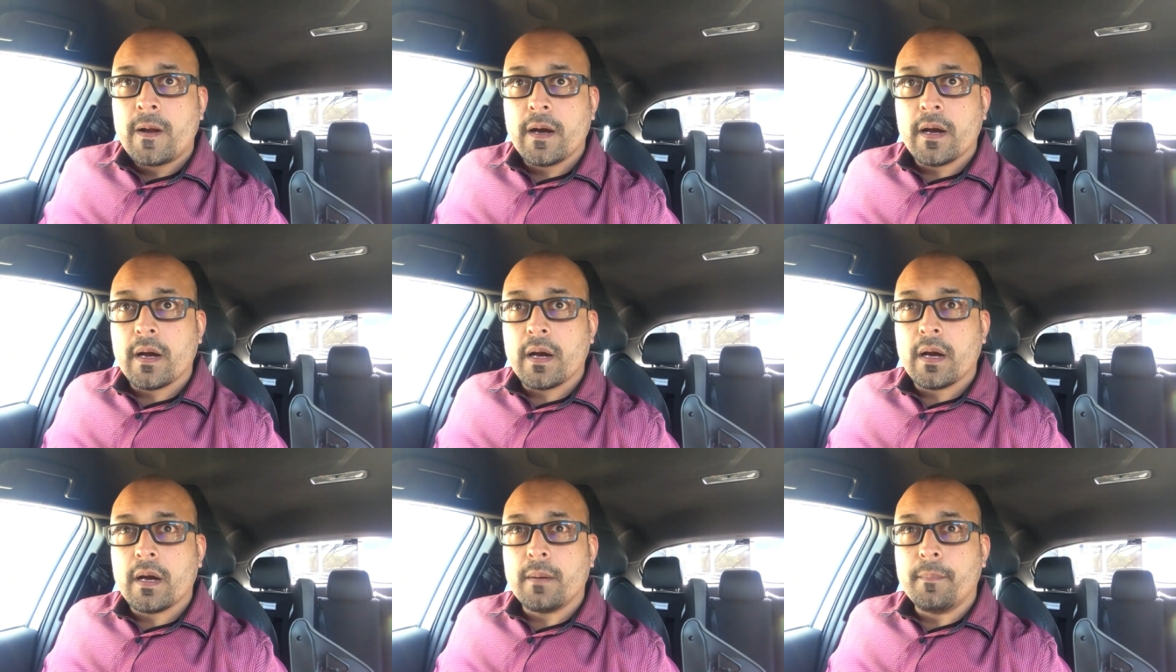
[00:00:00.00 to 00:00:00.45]

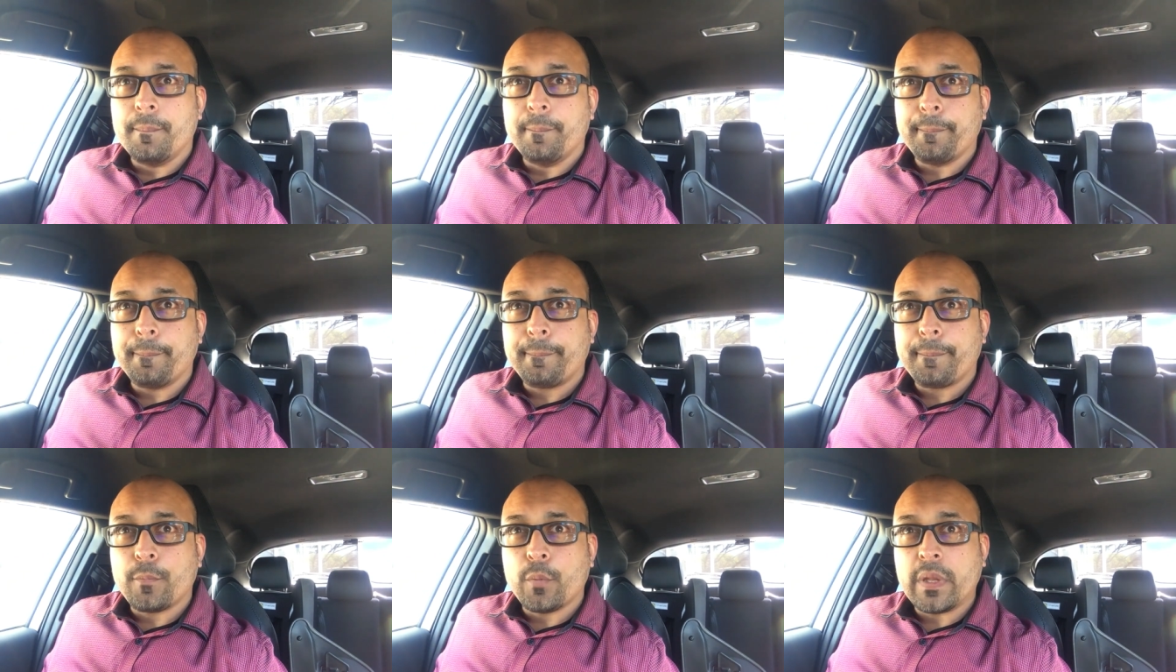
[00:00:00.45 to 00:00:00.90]
When
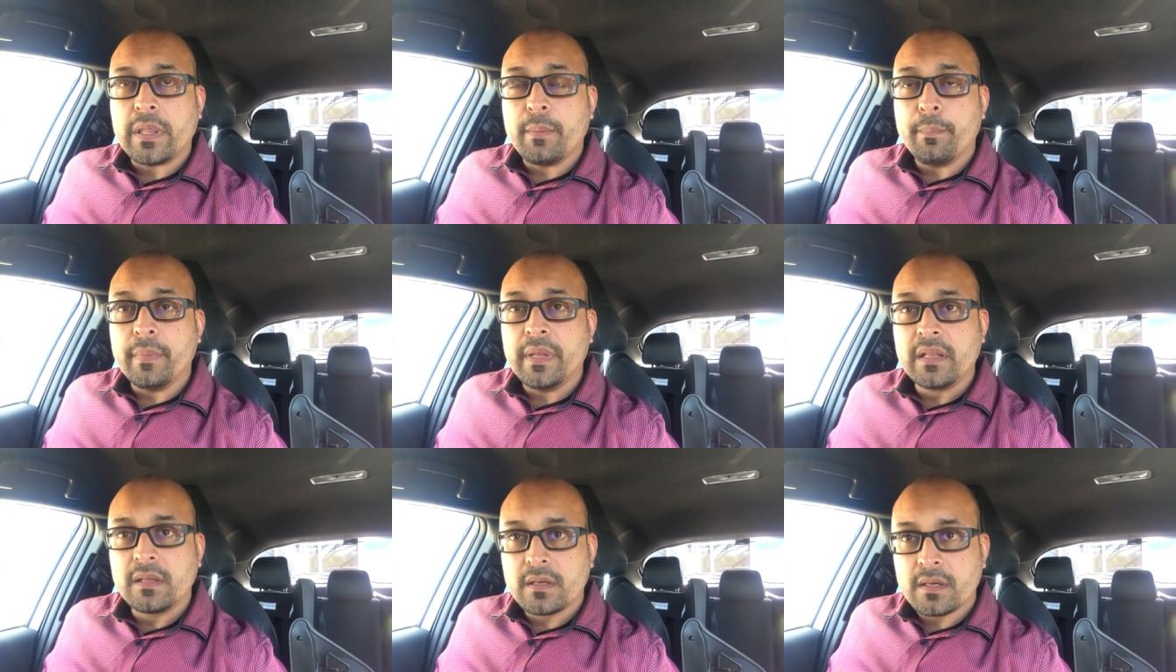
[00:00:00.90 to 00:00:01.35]
the
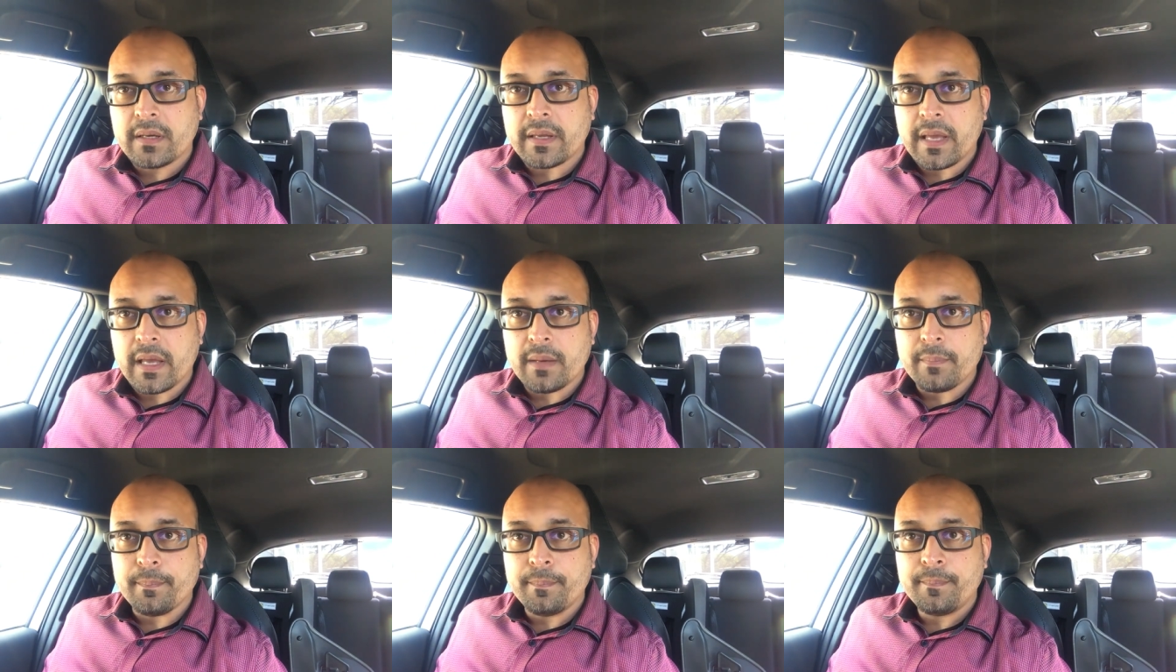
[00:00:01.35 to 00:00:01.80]
milk
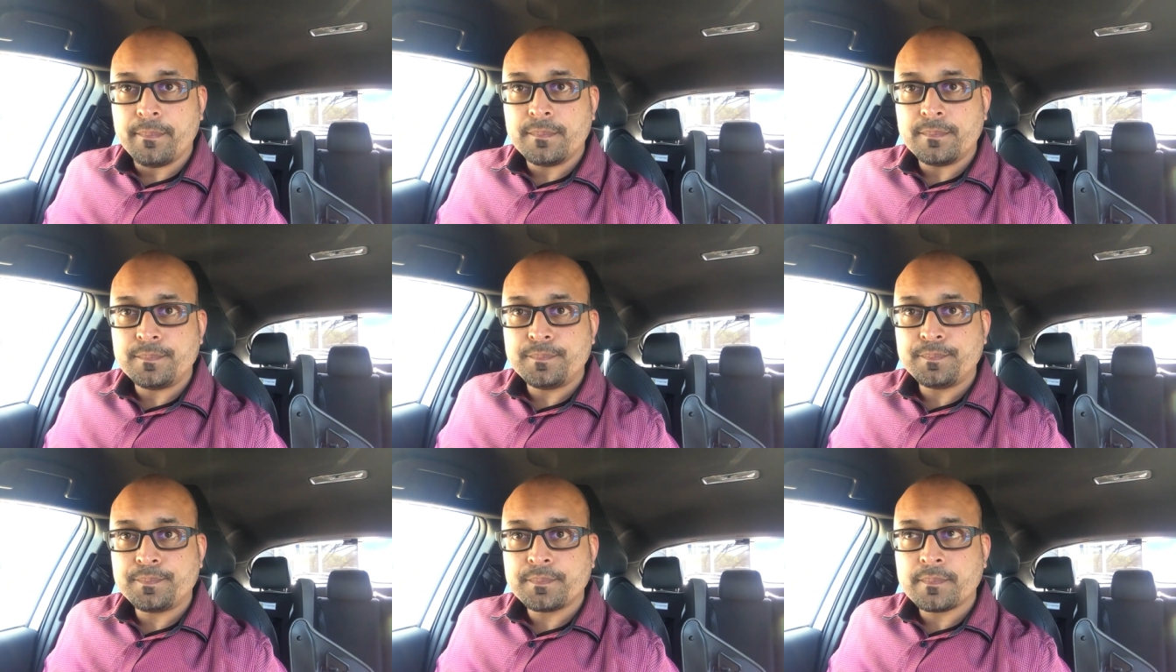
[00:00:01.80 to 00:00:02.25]
came,
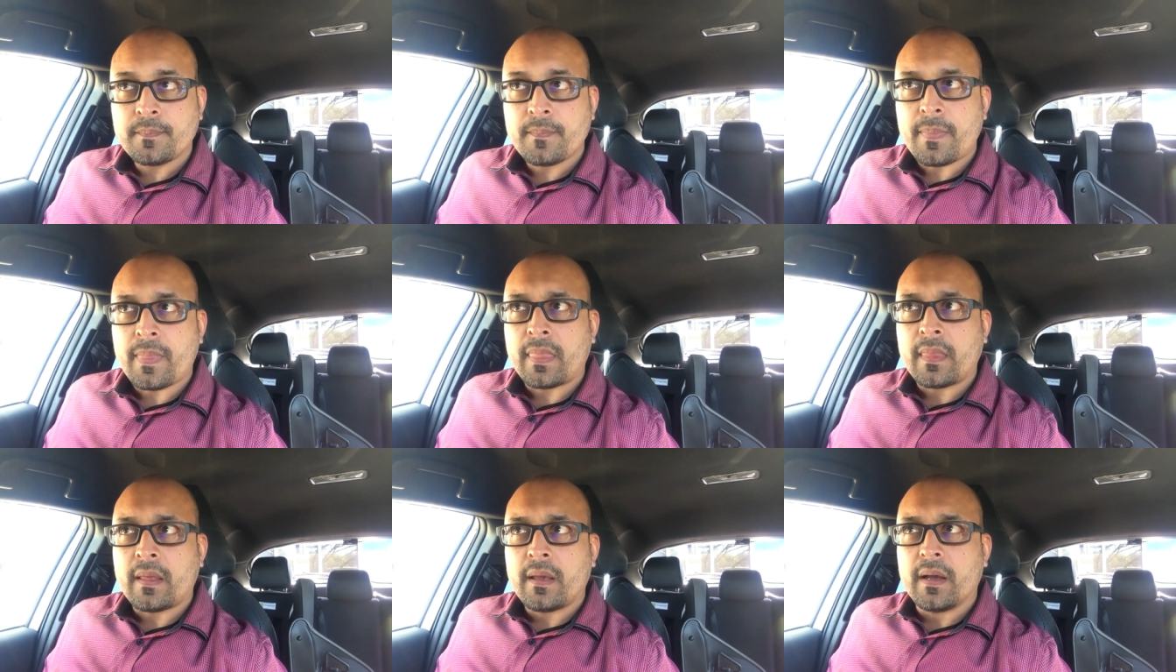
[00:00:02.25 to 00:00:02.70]

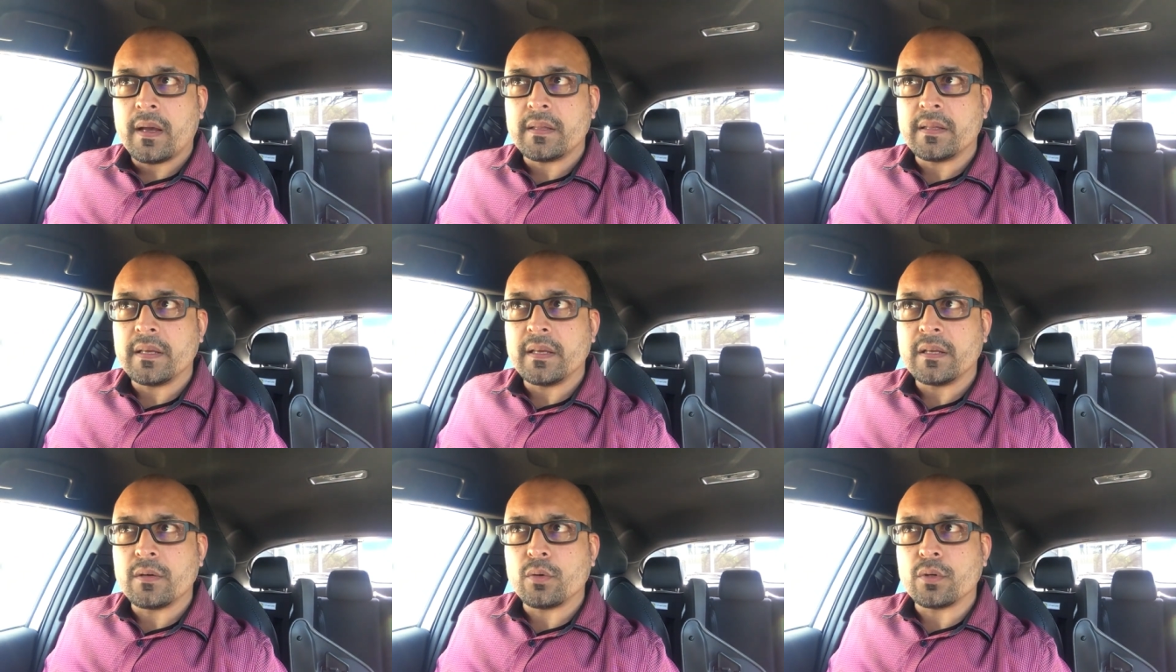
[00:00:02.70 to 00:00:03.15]
I
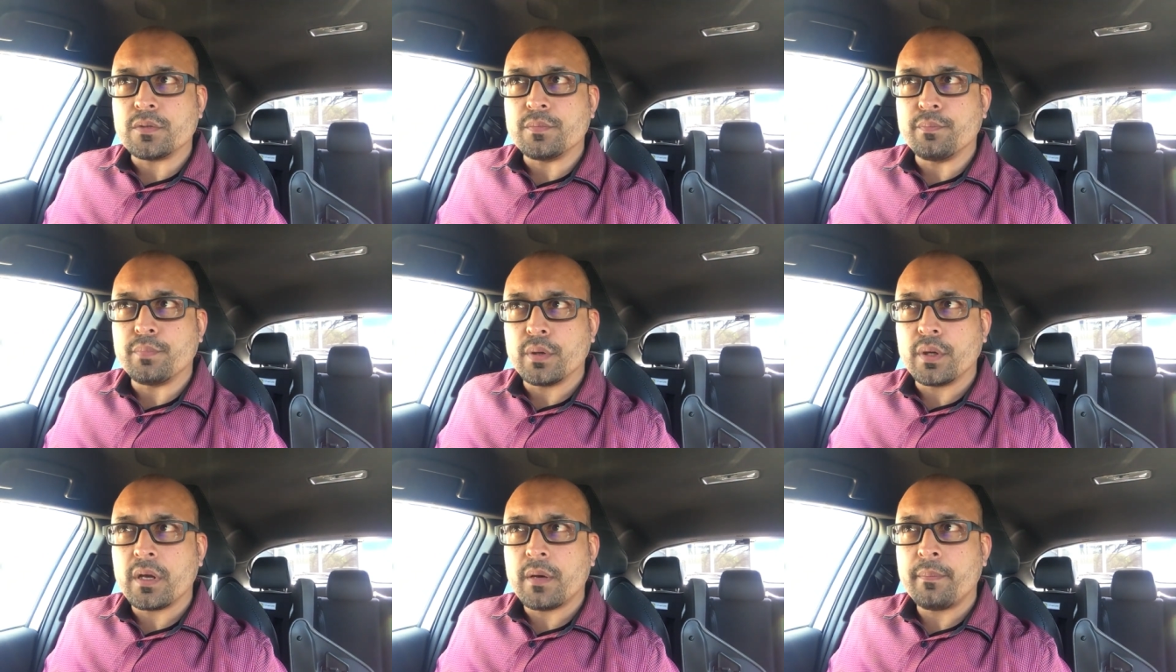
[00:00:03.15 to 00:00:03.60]
think it was
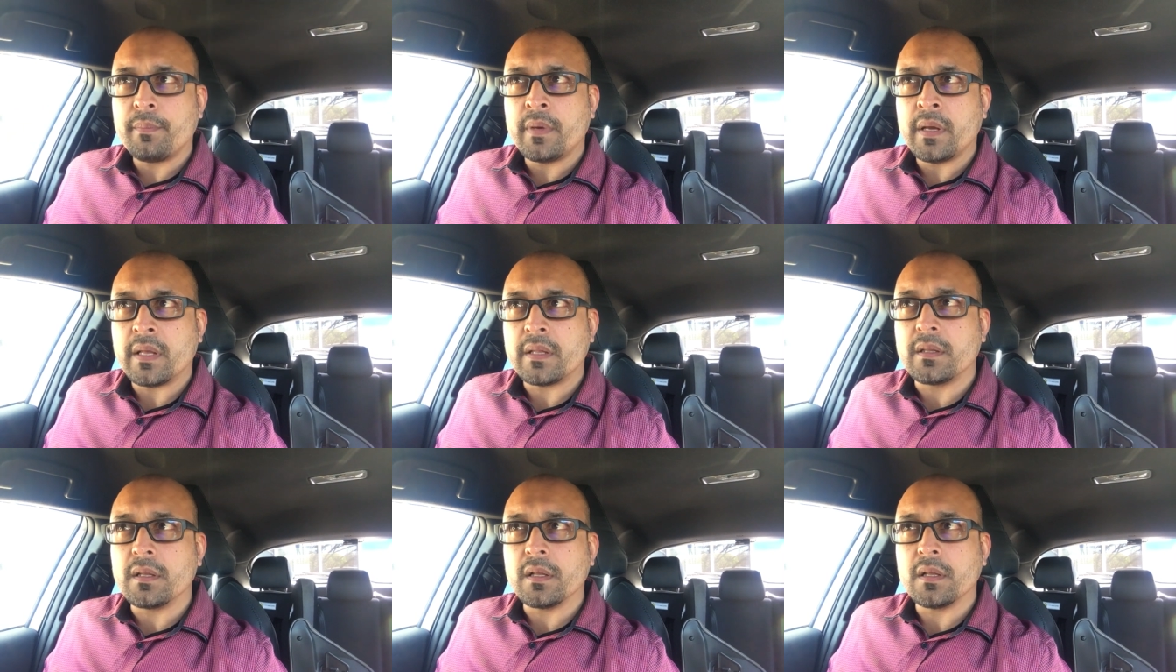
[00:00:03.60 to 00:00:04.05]
Punam,
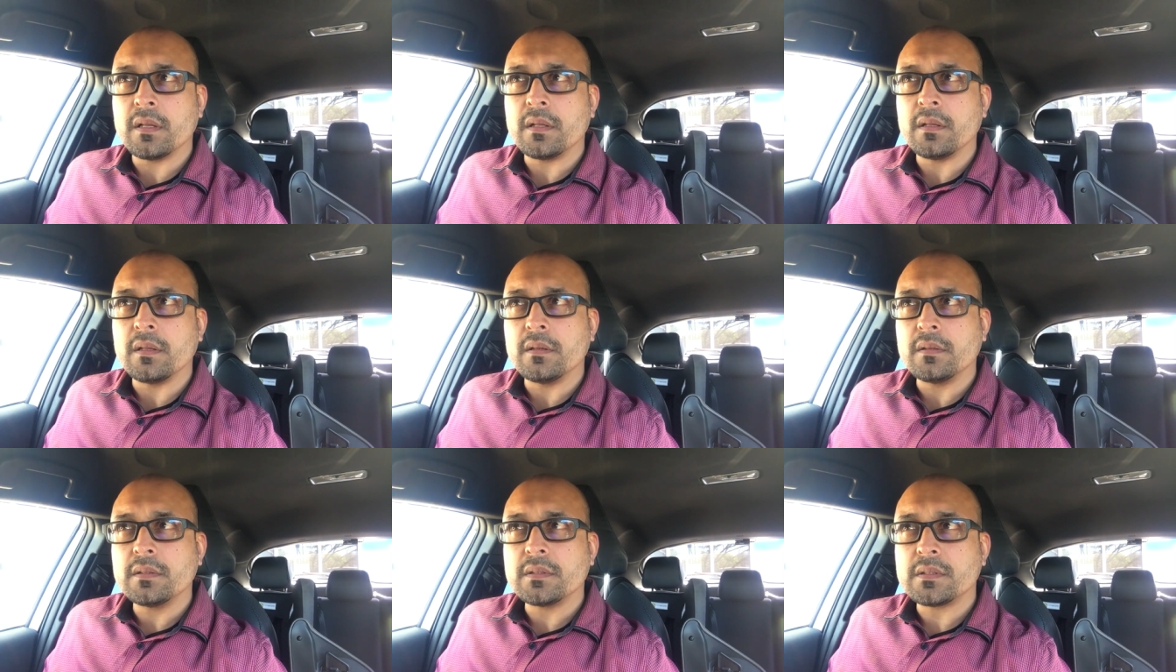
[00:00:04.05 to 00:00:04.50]

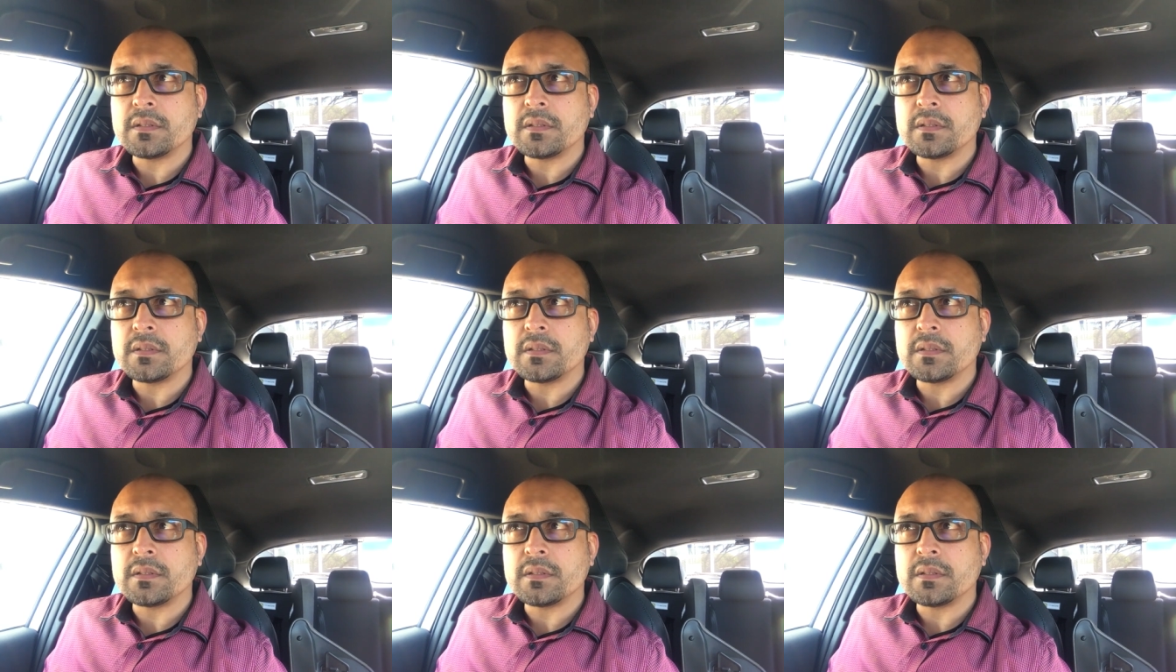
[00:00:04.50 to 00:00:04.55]
Hetal